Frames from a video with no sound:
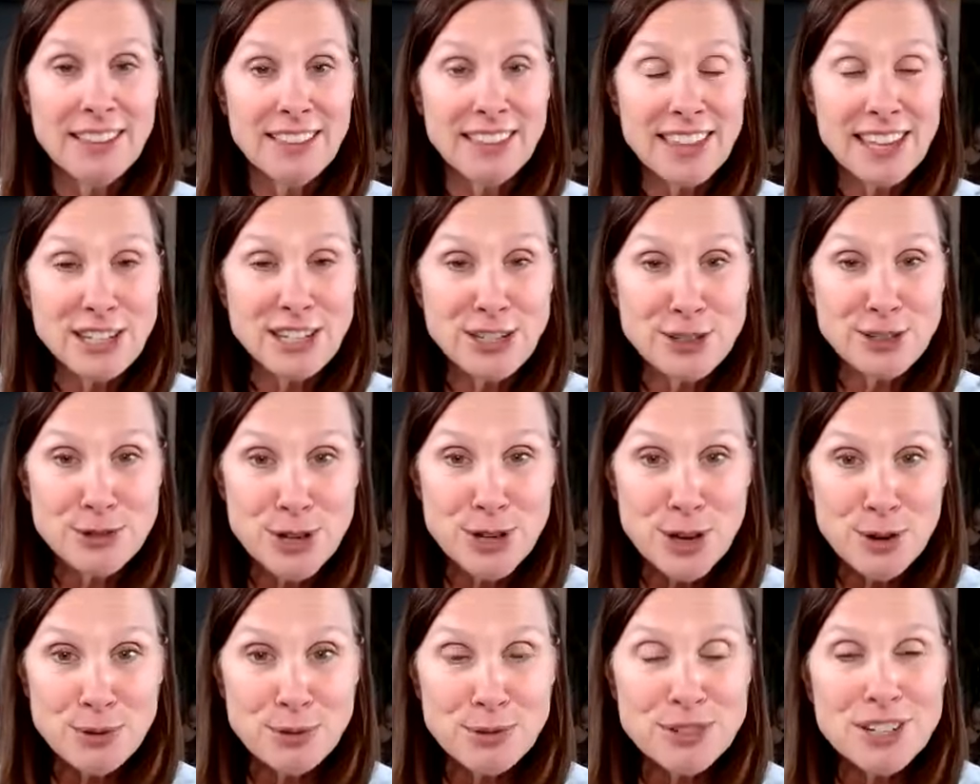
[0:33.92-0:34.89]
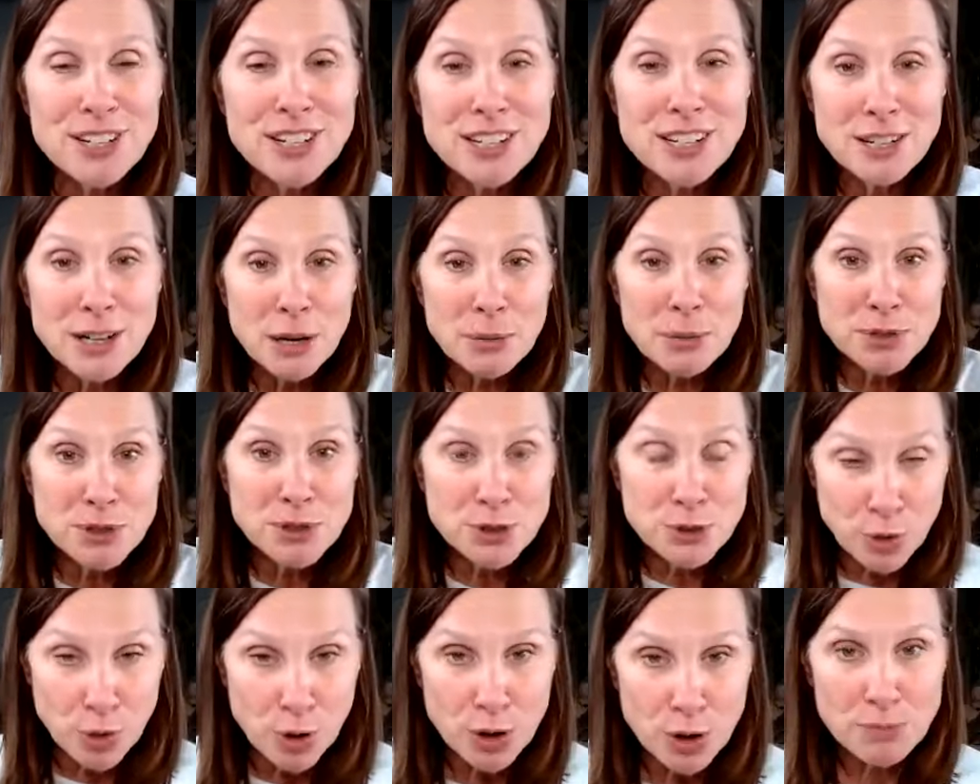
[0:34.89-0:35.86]
then you don't
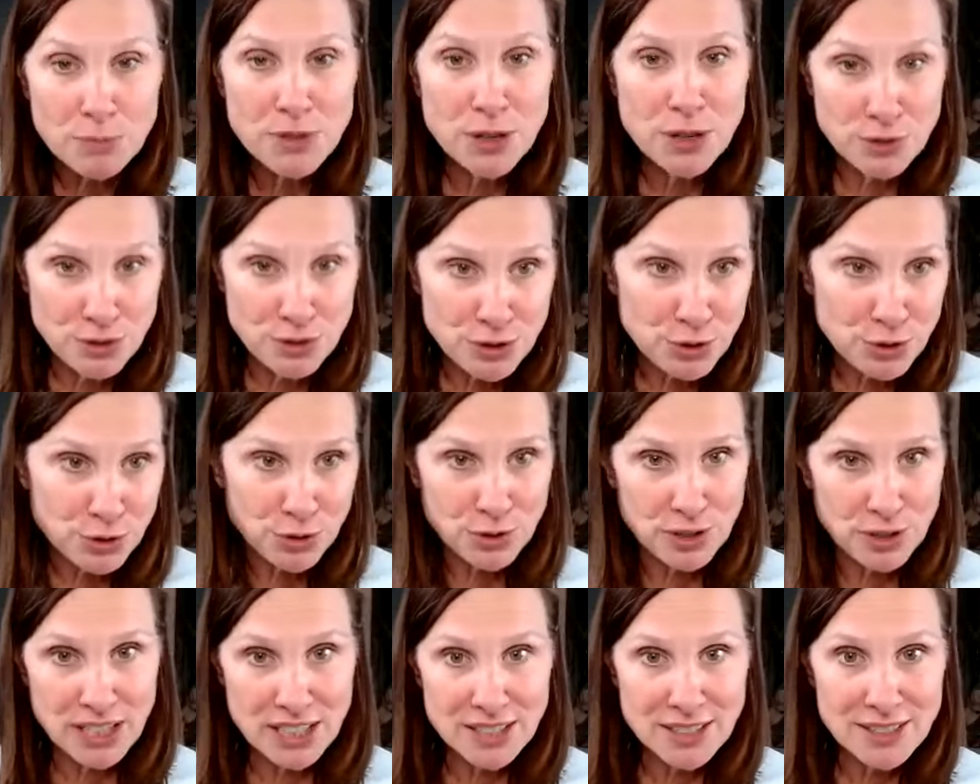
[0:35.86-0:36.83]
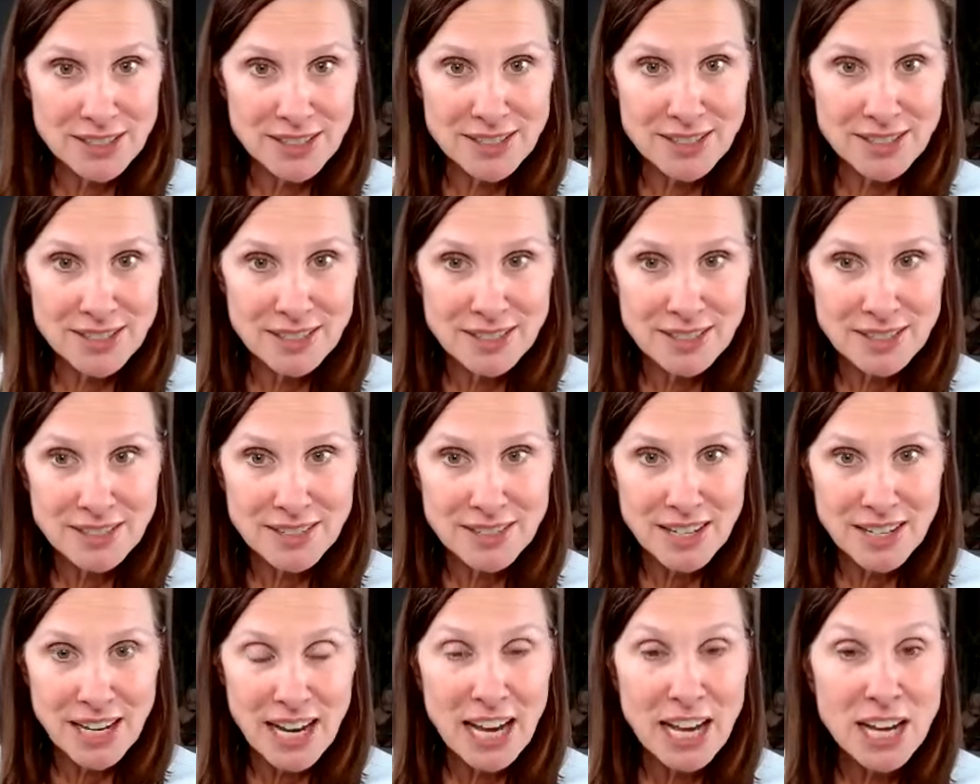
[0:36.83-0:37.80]
absorb those nutrients
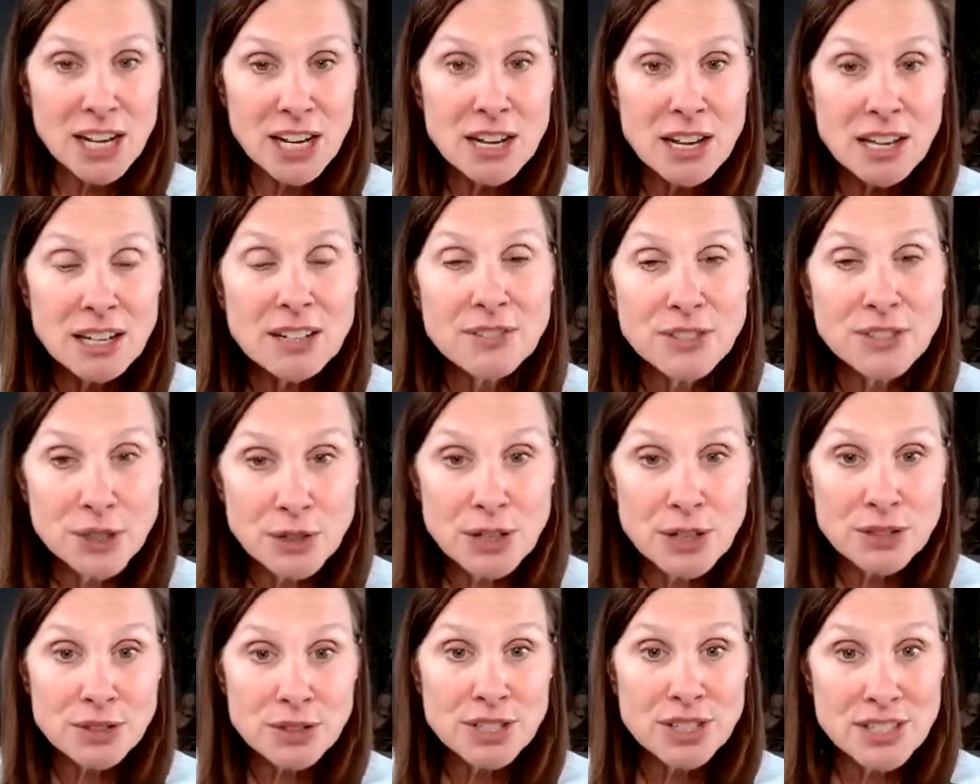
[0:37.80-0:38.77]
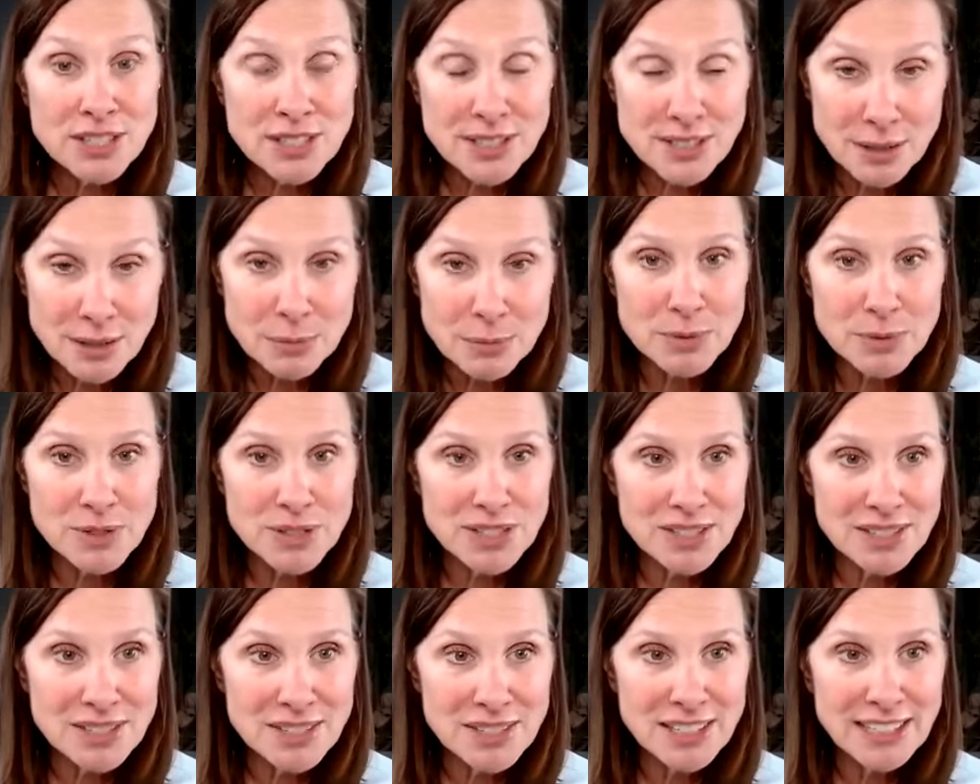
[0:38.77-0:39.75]
and none of your other
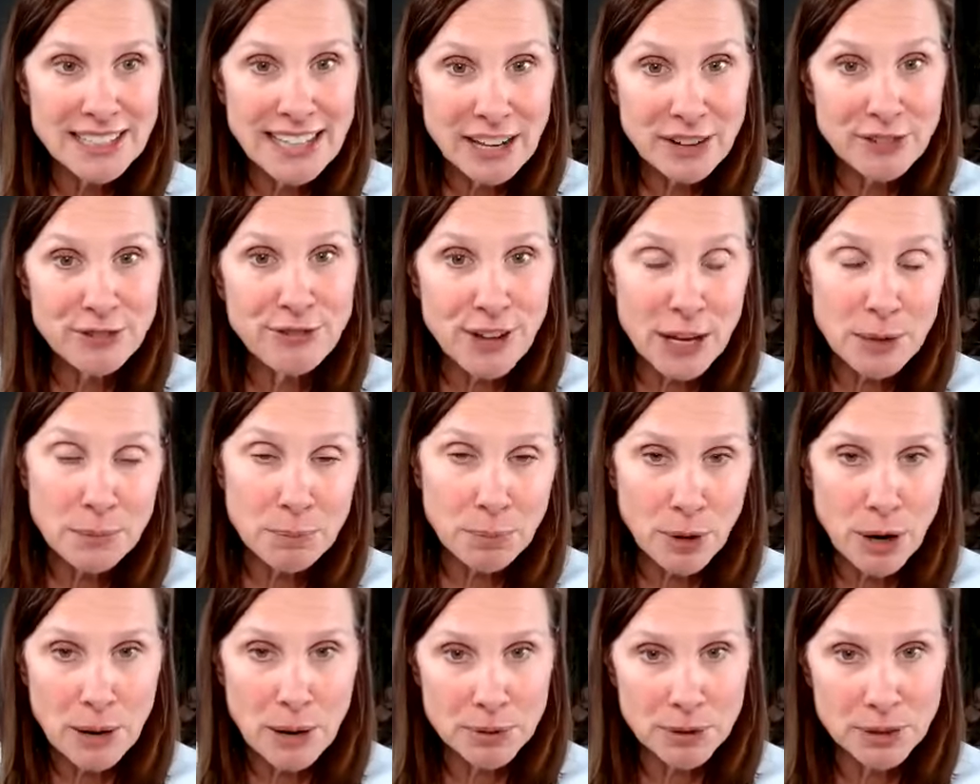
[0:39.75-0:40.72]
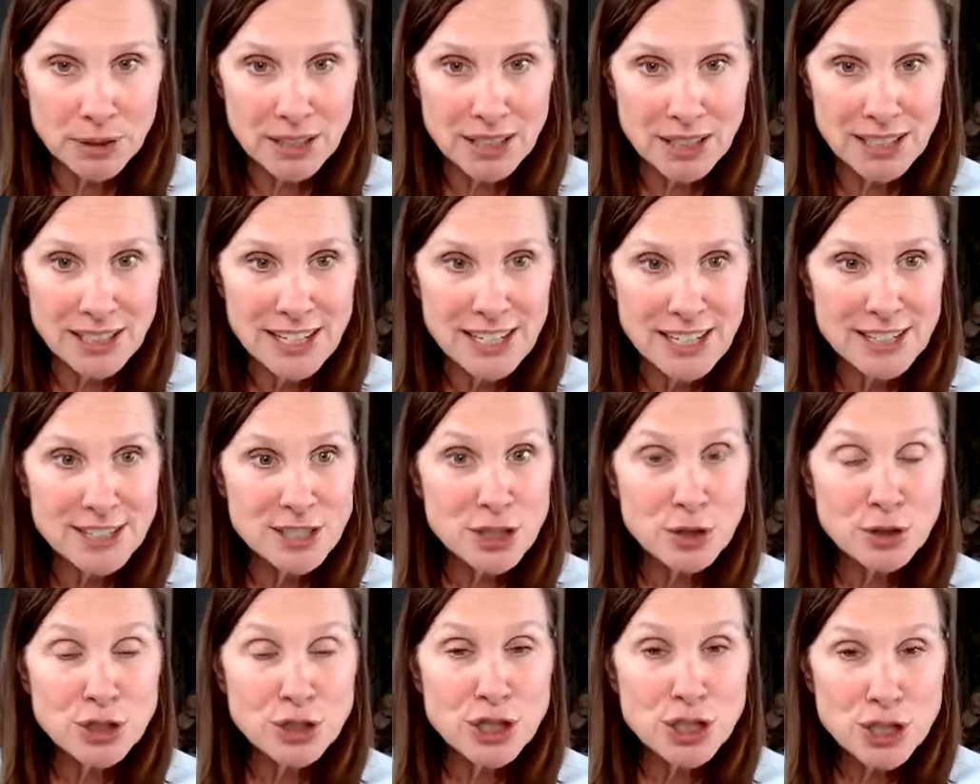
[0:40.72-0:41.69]
systems get fed properly.
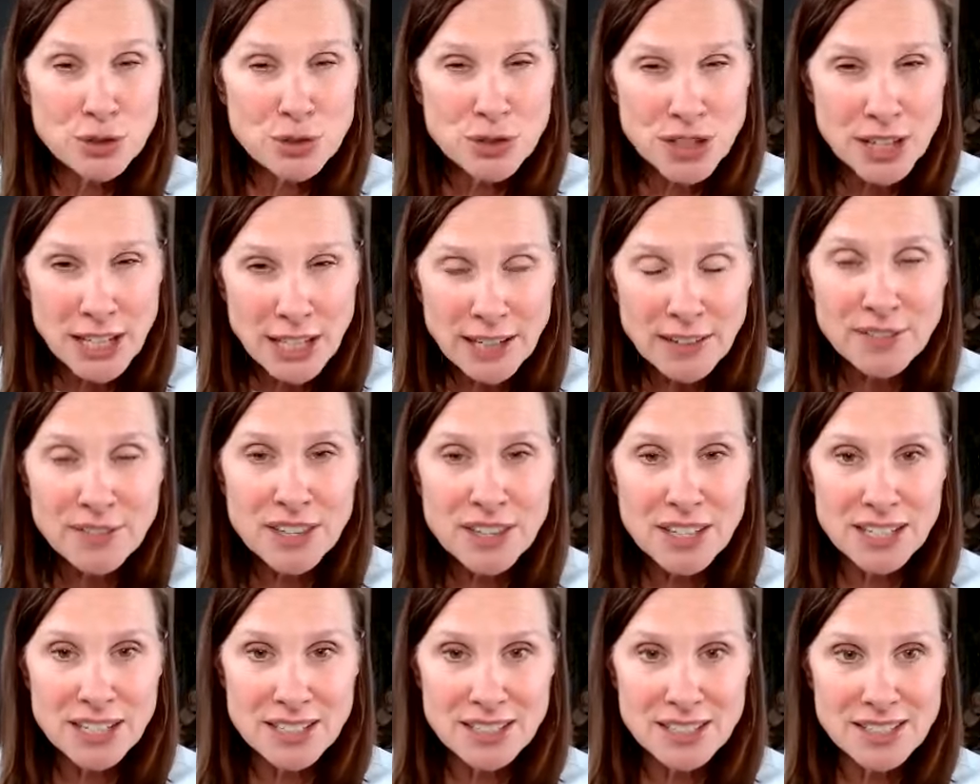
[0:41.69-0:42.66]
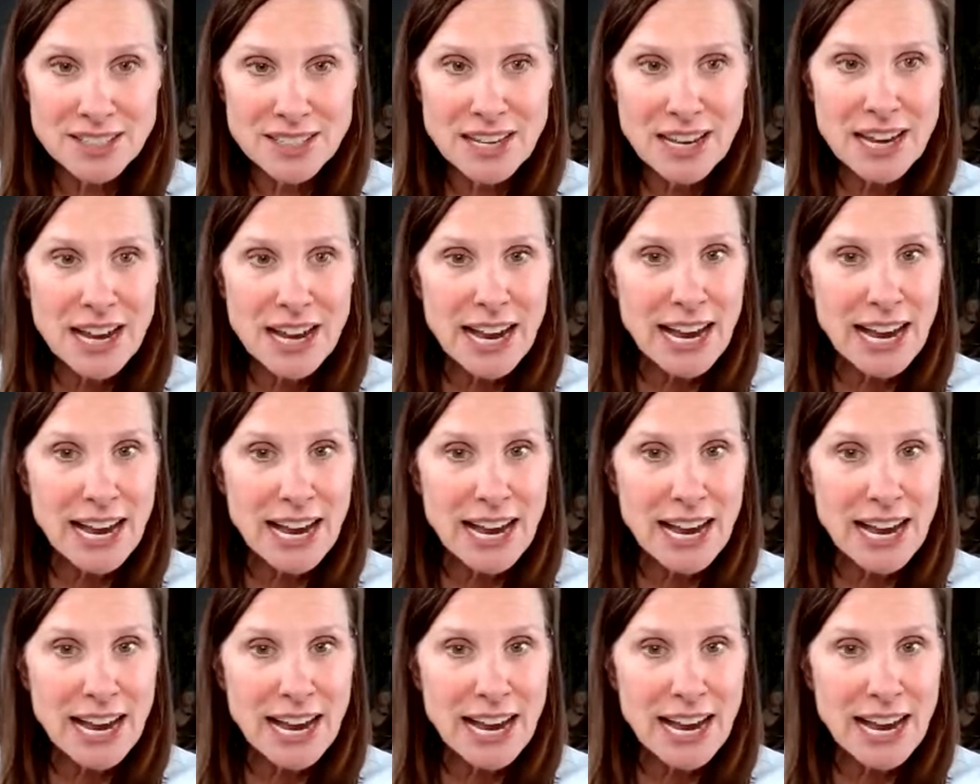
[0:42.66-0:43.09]
So just think of this.